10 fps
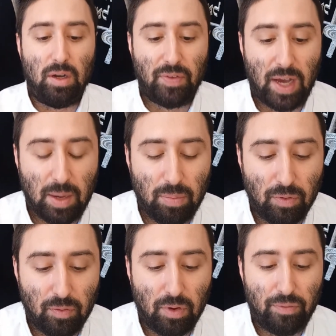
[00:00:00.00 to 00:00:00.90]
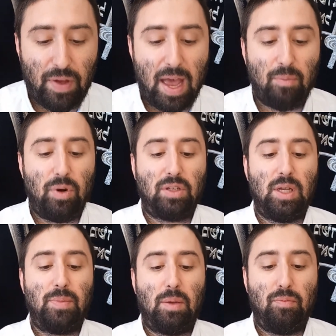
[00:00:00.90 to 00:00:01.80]
type of fabric,
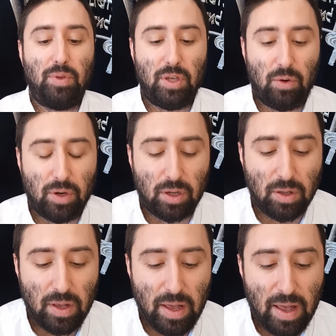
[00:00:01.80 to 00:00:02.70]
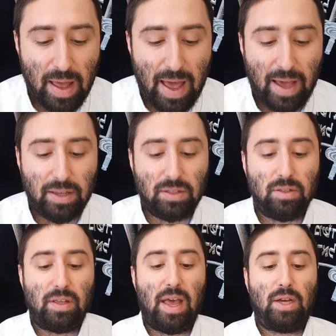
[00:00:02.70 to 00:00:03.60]
same type of material as
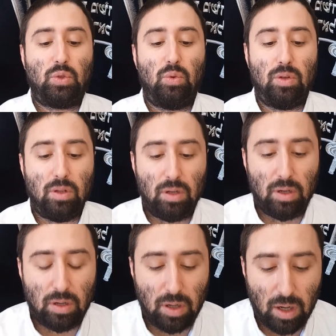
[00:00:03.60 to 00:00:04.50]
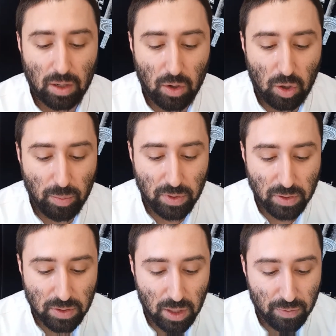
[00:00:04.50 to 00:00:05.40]
the actual garment
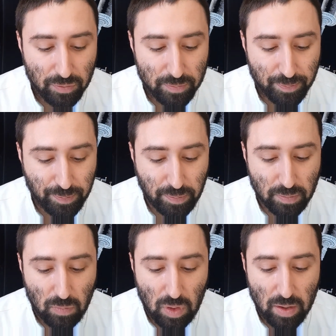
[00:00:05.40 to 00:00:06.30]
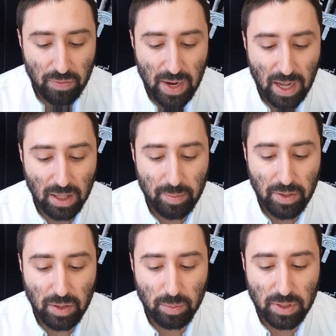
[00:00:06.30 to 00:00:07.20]
itself. Dalim
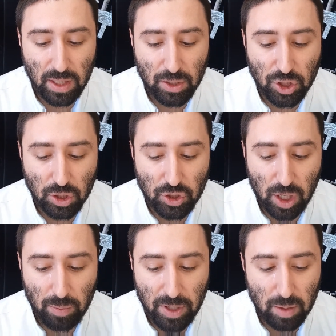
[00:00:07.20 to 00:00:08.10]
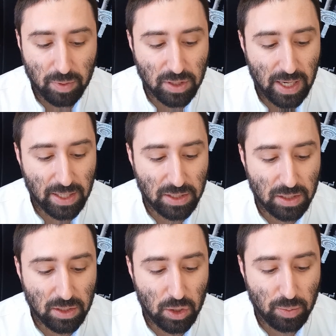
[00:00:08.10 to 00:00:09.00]
hitil batal shall shar minim ksas
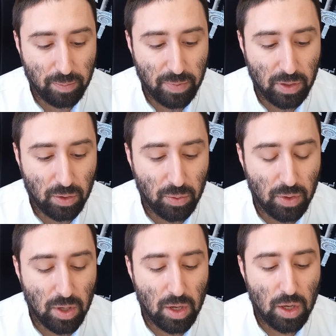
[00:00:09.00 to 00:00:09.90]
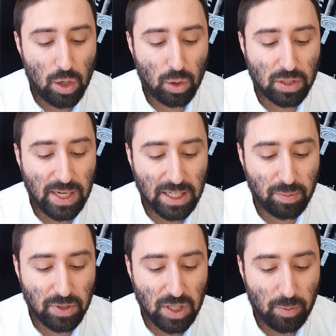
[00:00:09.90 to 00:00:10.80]
tzitzios mino uksas
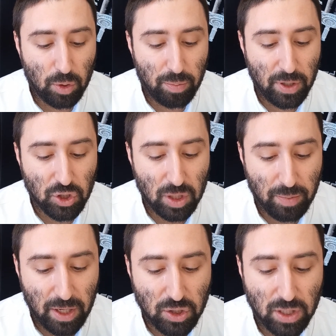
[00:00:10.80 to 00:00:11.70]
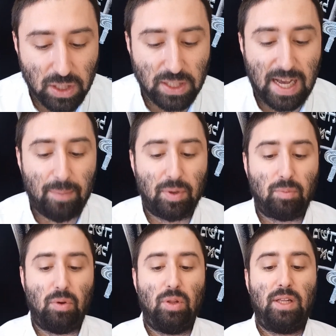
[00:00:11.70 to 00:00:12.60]
mi semer opishtim yeshle stopping.
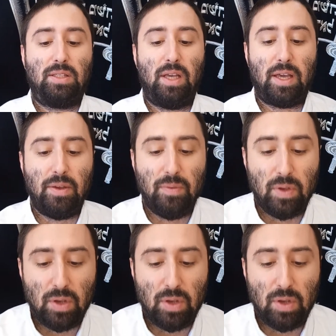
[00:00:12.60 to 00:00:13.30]
Well, let's say